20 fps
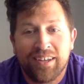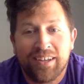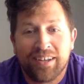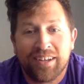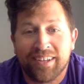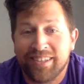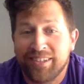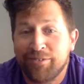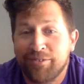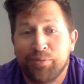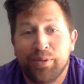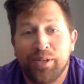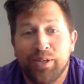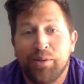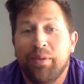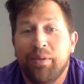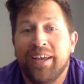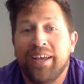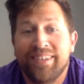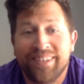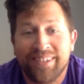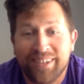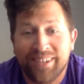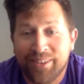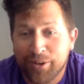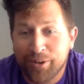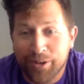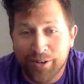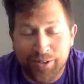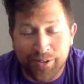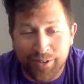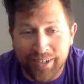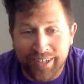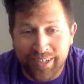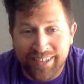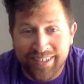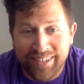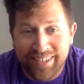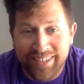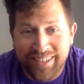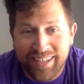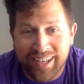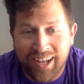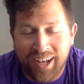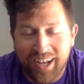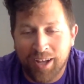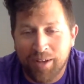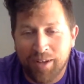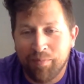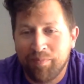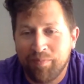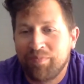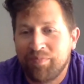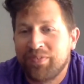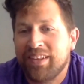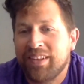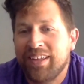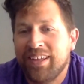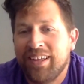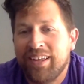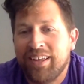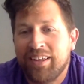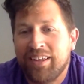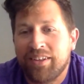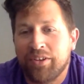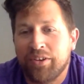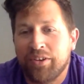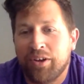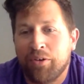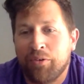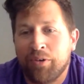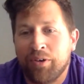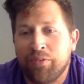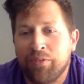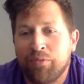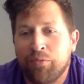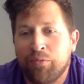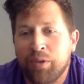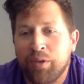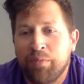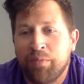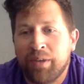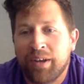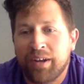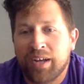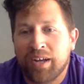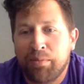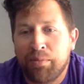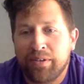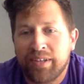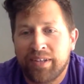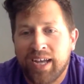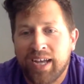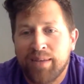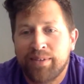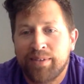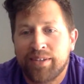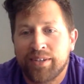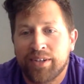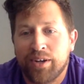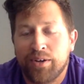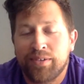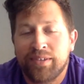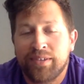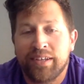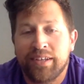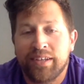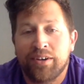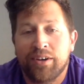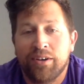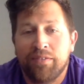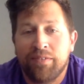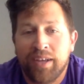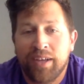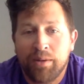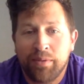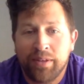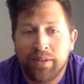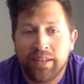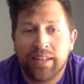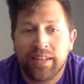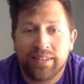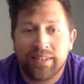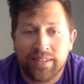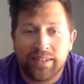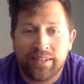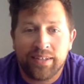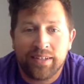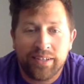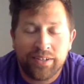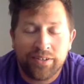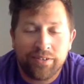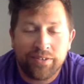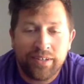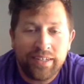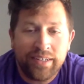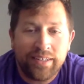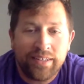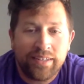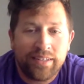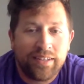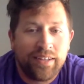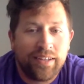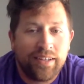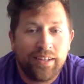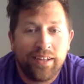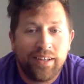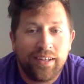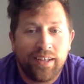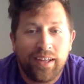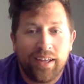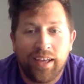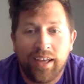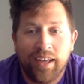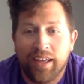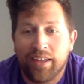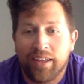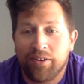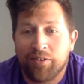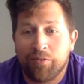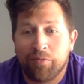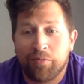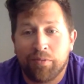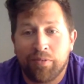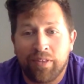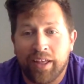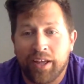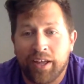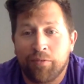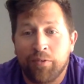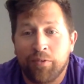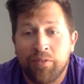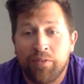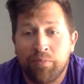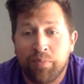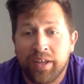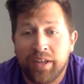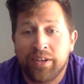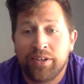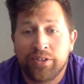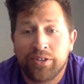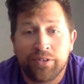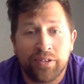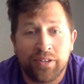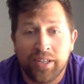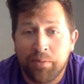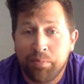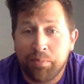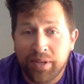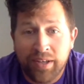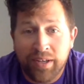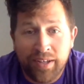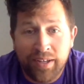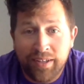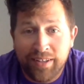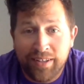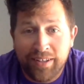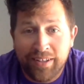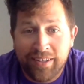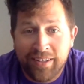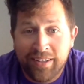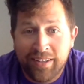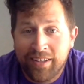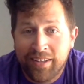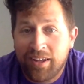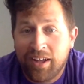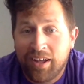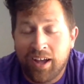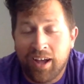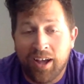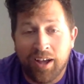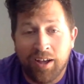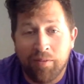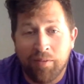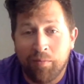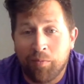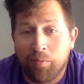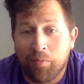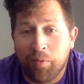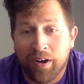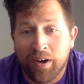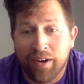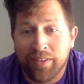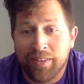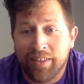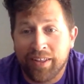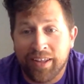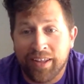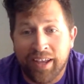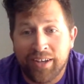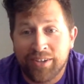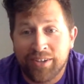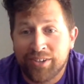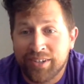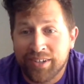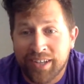Because it would be amazing to throw in Greece. You know, we've been a couple times to go see her family that's still in Greece, and like we've been to Olympia, where the ancient